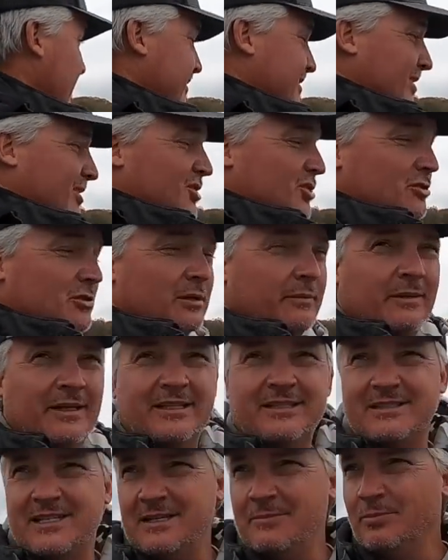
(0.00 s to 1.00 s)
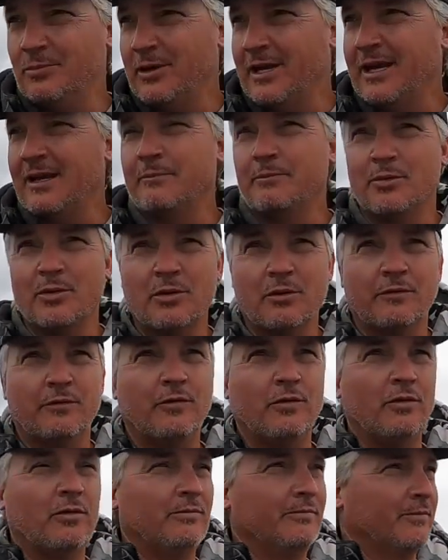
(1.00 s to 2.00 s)
It's extremely deep lake,
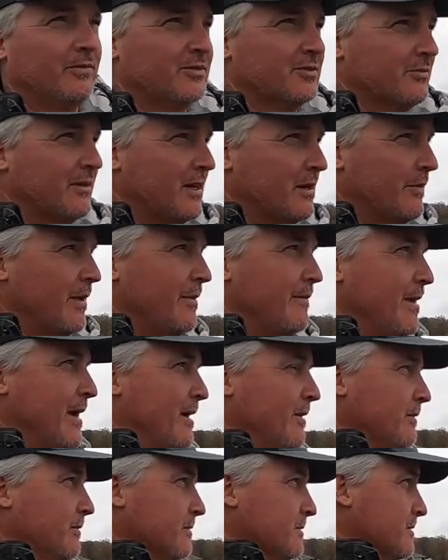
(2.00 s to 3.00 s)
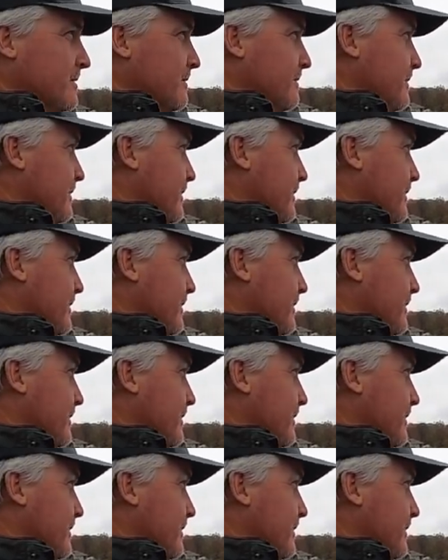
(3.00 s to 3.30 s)
beautiful, surrounded by mountains.